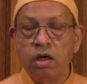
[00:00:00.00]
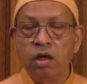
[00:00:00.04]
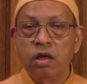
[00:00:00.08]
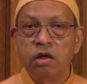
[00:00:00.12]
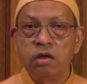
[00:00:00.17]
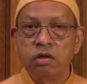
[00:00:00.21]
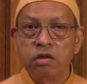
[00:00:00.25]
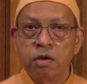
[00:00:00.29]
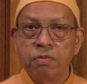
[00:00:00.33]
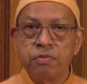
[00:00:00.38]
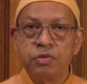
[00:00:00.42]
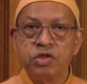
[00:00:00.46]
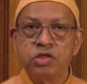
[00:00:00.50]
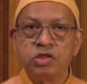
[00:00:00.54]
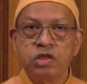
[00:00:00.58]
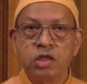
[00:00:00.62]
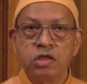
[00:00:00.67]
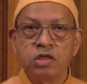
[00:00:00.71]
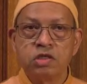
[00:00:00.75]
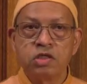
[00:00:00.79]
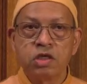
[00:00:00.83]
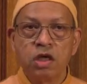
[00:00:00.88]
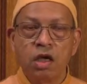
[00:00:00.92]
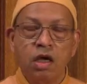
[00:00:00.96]

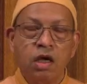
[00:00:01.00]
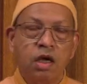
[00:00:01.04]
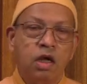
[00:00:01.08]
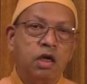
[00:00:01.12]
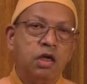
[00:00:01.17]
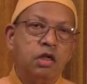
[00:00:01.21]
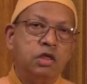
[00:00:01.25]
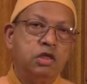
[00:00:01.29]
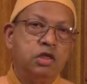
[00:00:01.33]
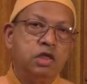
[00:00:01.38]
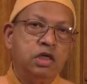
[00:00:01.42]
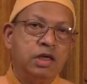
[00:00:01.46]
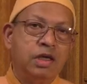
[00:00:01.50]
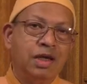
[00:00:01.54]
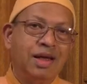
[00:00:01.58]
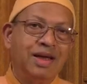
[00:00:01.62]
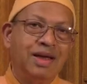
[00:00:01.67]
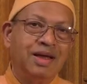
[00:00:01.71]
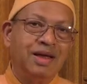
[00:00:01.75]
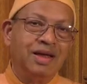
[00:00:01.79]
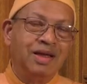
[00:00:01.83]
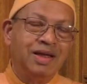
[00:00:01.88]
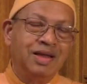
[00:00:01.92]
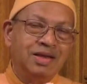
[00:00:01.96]
represents the
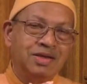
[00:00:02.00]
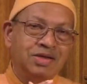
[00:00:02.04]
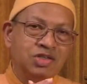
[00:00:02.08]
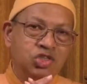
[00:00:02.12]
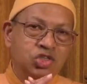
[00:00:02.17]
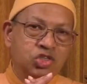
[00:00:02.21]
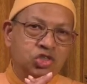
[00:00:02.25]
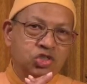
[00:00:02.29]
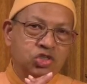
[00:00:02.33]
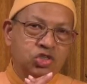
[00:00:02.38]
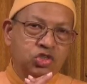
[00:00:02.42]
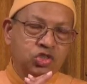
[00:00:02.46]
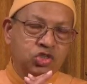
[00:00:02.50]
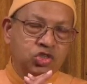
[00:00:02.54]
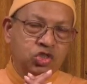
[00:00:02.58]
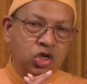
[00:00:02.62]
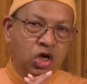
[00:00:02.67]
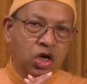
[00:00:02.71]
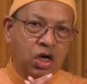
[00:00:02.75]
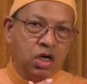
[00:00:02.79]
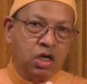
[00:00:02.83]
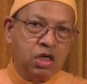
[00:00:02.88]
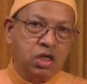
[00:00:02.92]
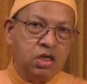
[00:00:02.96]

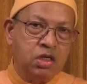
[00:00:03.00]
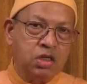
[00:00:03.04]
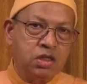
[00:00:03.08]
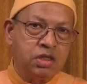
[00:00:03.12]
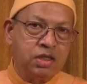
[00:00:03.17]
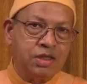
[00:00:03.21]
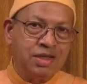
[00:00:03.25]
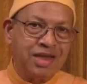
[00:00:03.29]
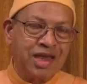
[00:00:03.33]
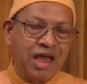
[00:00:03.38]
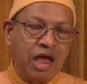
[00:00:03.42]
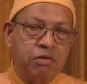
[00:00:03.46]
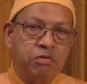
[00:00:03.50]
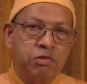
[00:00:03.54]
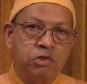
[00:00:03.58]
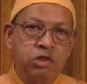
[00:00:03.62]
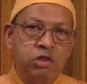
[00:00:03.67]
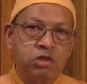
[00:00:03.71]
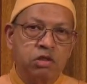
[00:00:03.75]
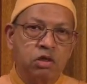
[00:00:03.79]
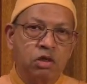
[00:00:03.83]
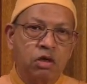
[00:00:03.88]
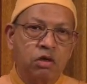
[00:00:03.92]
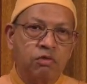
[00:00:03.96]
entire
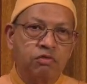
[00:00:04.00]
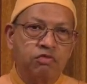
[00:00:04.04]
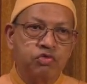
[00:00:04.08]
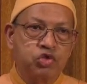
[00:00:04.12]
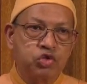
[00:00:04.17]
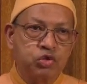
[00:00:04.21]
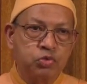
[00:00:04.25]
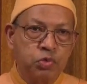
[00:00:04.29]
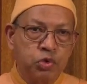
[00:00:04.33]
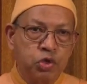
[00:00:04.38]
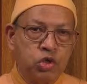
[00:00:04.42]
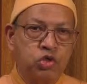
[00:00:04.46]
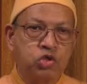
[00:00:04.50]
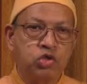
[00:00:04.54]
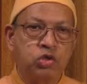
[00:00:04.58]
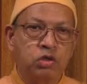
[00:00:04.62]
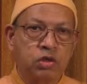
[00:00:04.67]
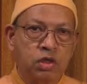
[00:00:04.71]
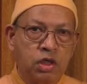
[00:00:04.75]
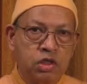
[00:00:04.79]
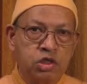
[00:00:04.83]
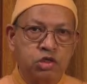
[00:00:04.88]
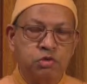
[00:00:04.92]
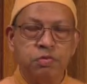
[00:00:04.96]
gamut of spiritual
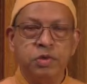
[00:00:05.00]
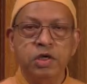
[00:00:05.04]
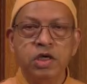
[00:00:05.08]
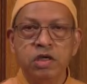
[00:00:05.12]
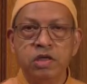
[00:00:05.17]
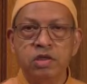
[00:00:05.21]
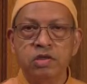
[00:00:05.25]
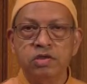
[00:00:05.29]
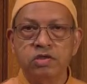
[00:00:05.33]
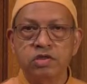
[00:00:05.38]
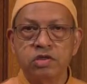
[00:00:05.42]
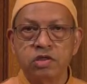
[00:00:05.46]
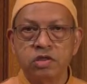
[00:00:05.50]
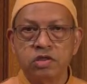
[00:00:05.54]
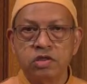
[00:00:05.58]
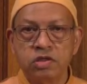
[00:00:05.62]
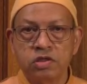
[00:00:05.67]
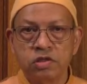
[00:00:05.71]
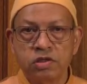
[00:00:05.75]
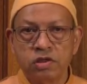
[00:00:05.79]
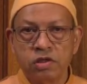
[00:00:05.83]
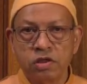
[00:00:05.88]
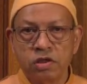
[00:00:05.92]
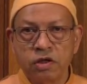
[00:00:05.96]

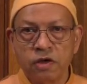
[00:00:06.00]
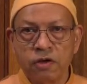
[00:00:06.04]
experiences